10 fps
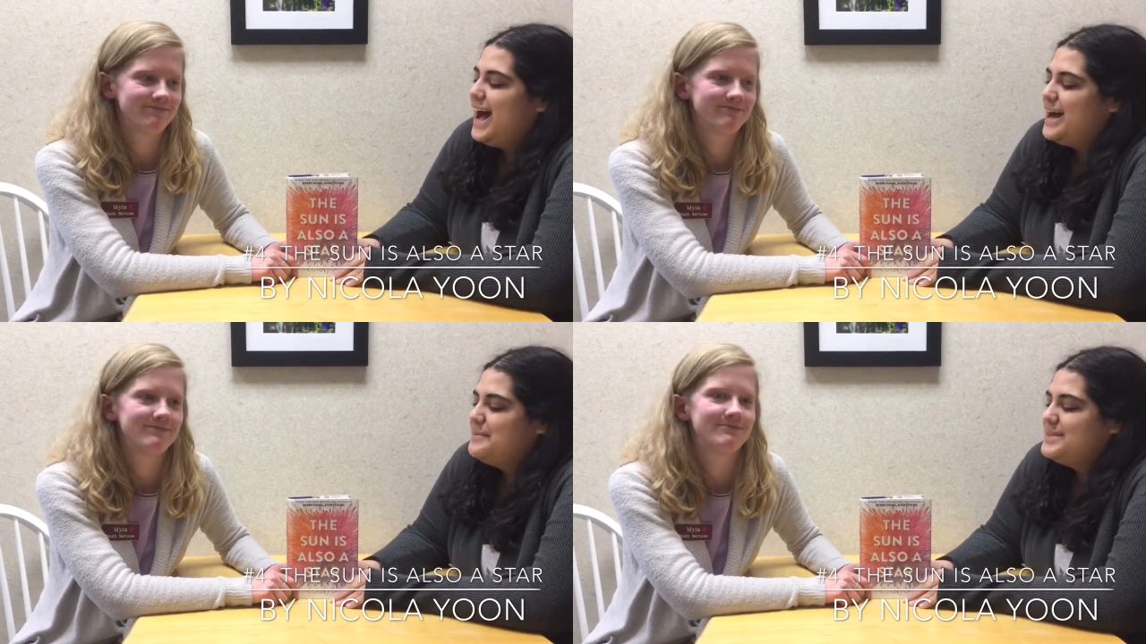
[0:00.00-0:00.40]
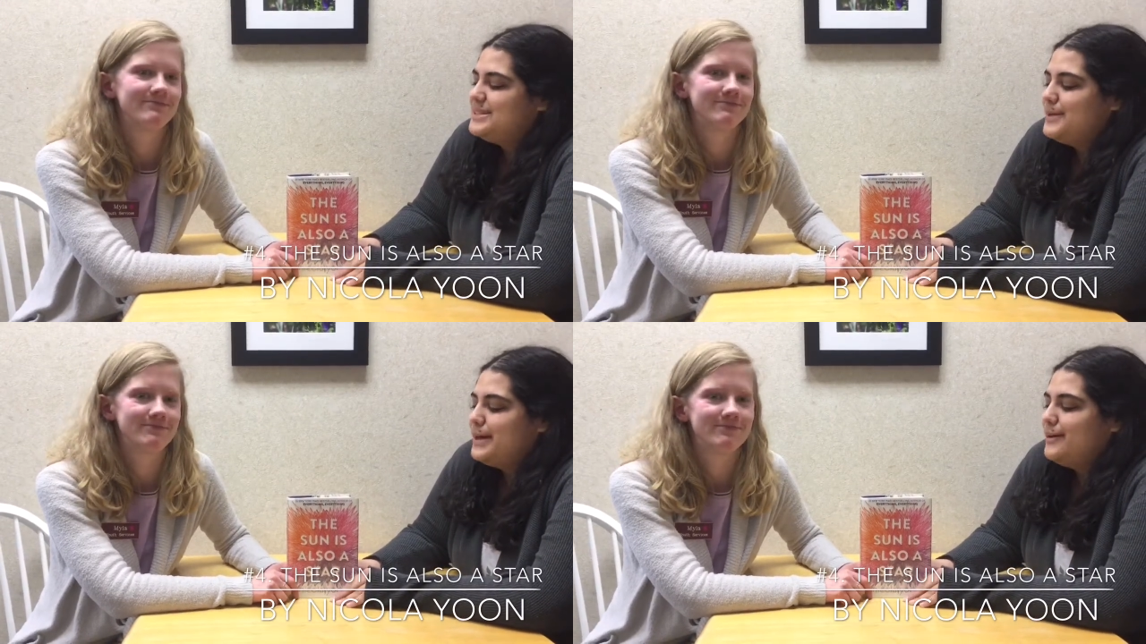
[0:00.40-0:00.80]
Speaker 1: Um,
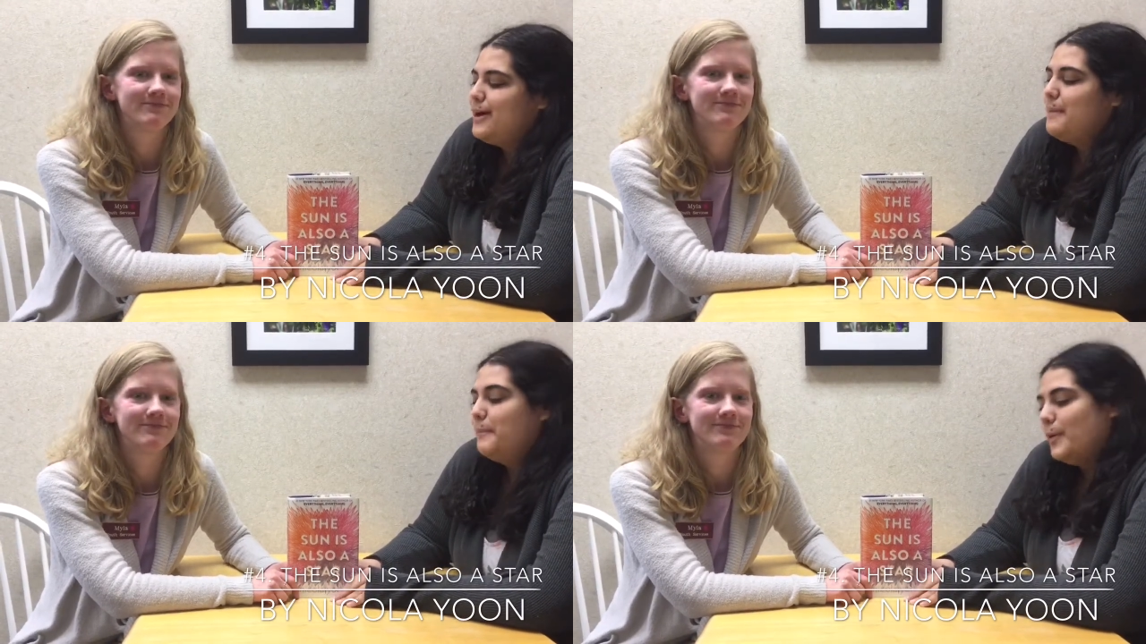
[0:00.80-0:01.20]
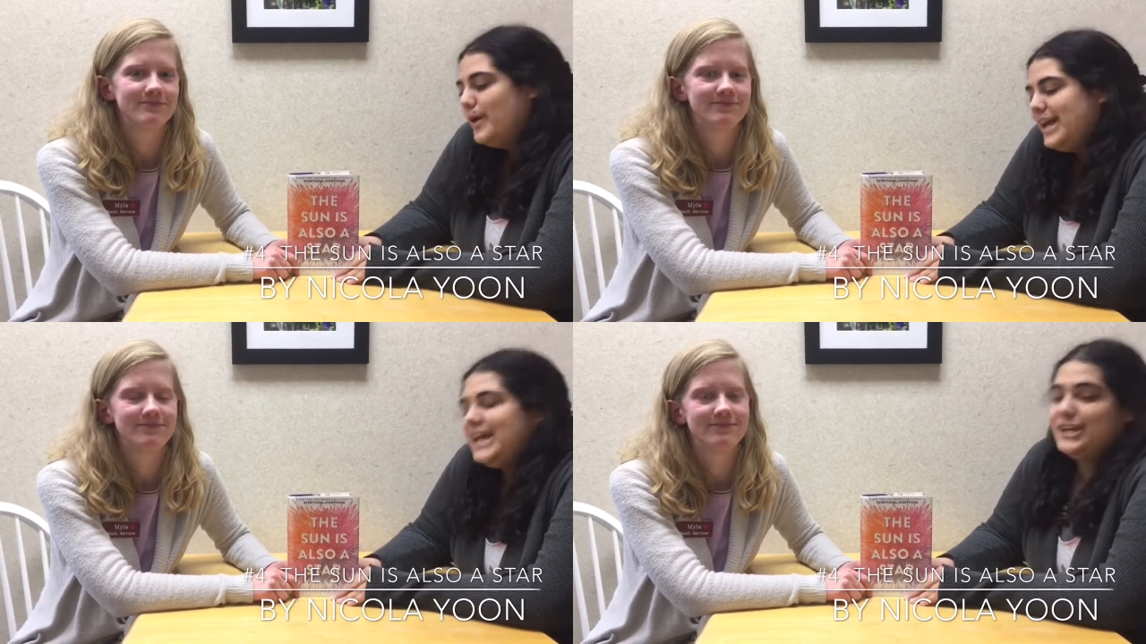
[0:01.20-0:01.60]
it's about a
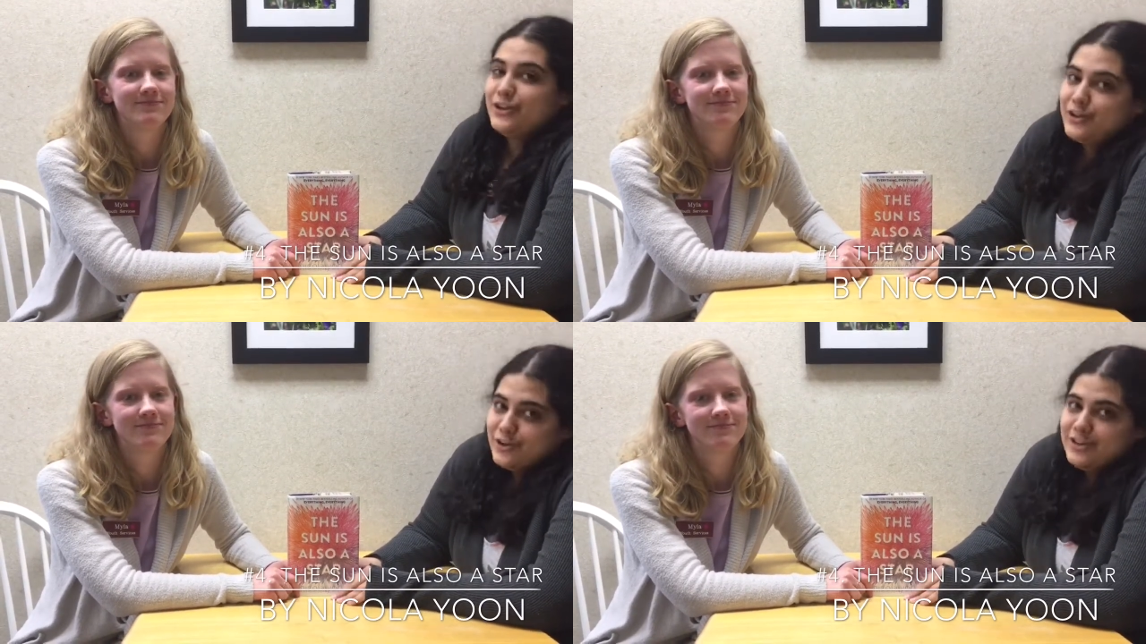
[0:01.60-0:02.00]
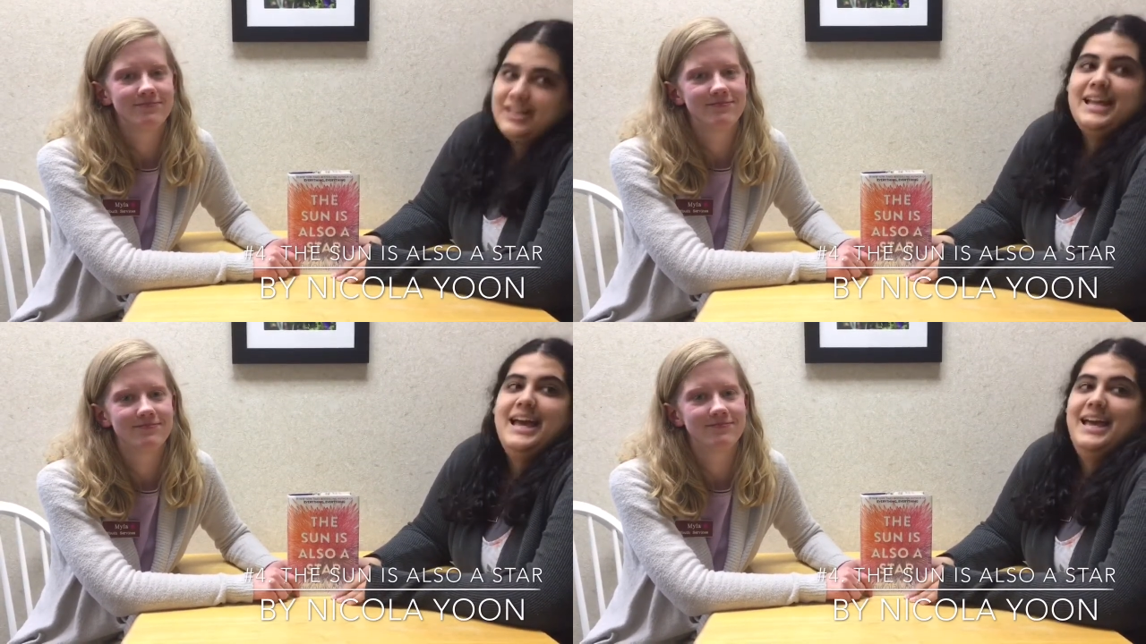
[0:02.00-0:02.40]
boy and a
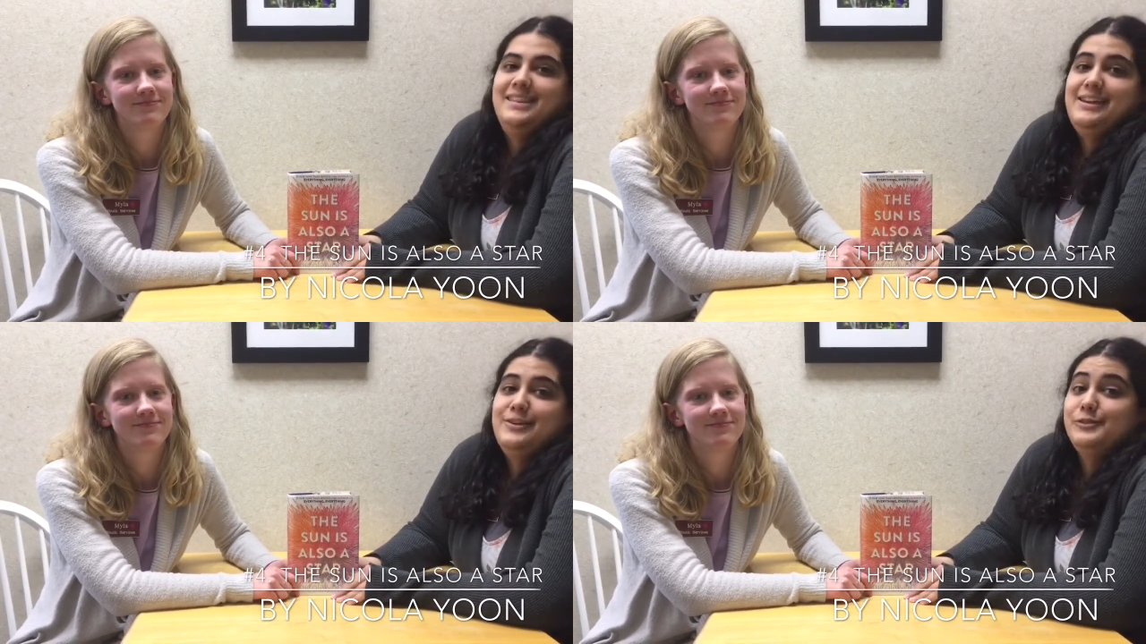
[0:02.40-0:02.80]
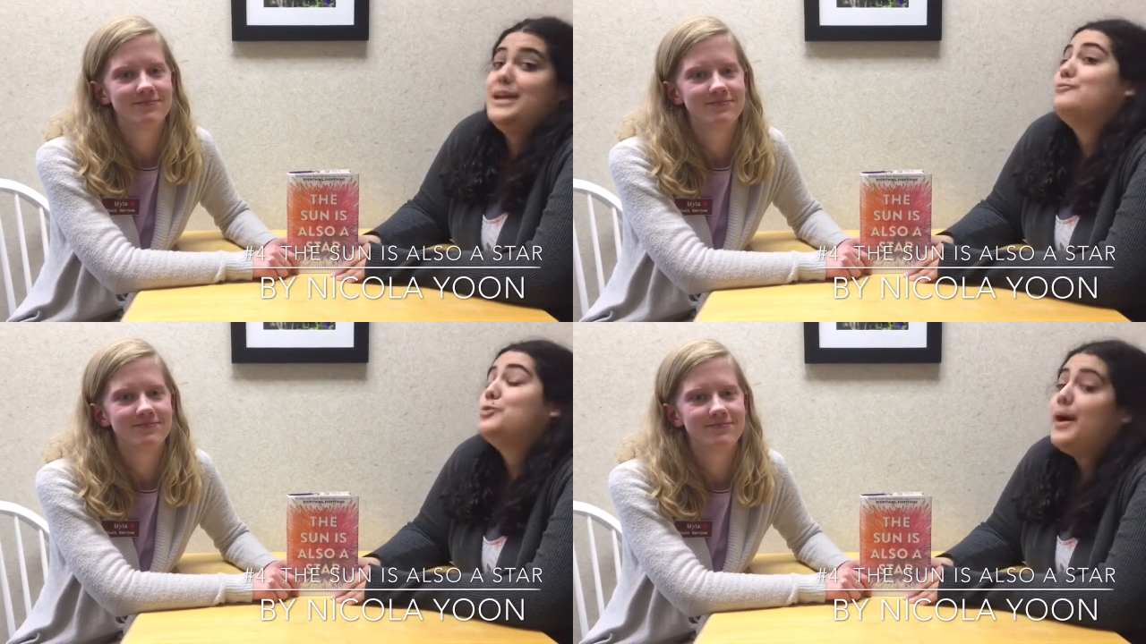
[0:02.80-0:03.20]
girl, and they
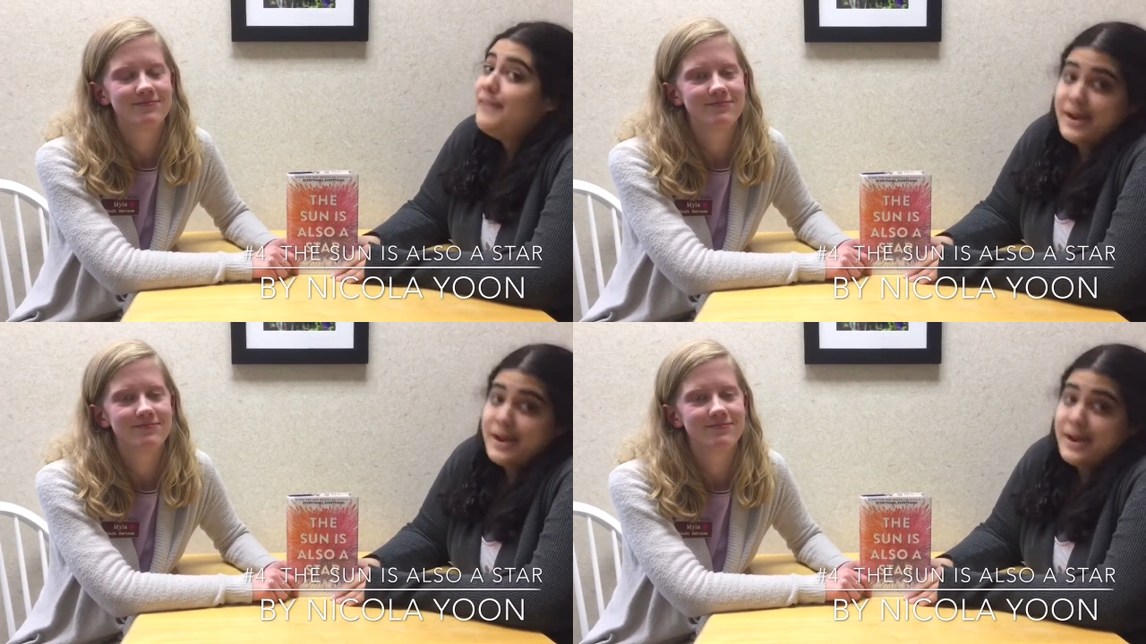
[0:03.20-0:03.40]
only have 12